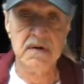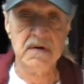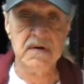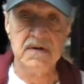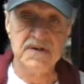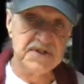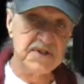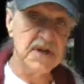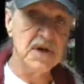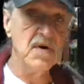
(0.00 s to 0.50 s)

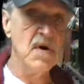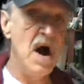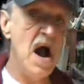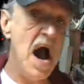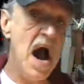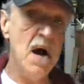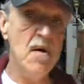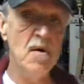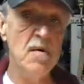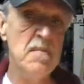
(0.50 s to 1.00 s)
So
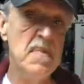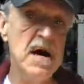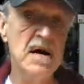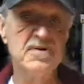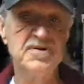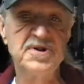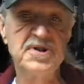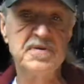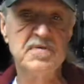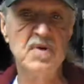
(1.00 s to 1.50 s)
how
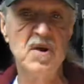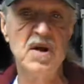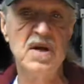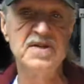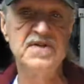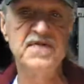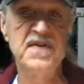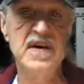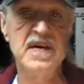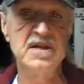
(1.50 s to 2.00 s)
about some
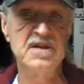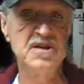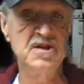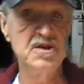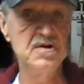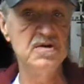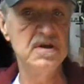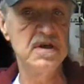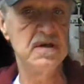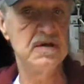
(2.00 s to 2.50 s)
Las Vegas
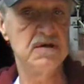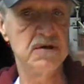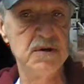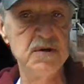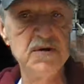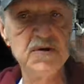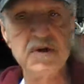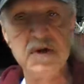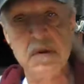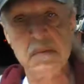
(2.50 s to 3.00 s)
shooting
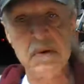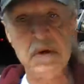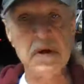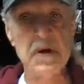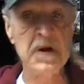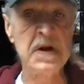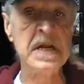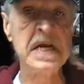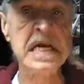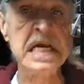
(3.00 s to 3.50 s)
truth
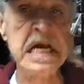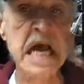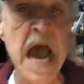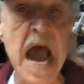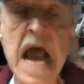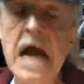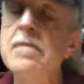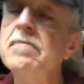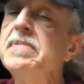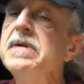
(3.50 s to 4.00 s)
community
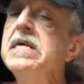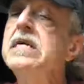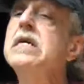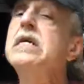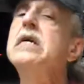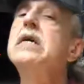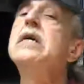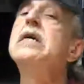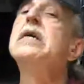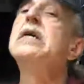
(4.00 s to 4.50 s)
yak,
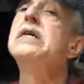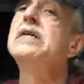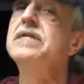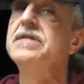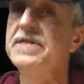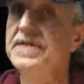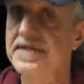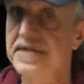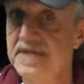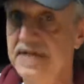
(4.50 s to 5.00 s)

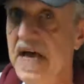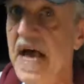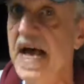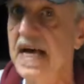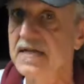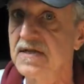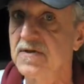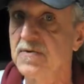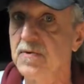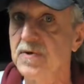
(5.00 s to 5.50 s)
because
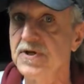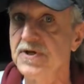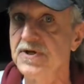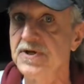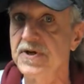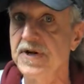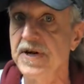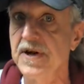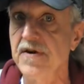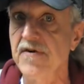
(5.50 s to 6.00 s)
that's what
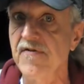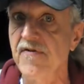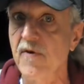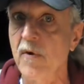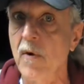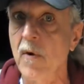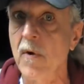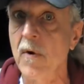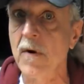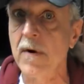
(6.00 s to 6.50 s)
you're here
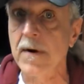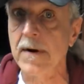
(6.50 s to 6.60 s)
for.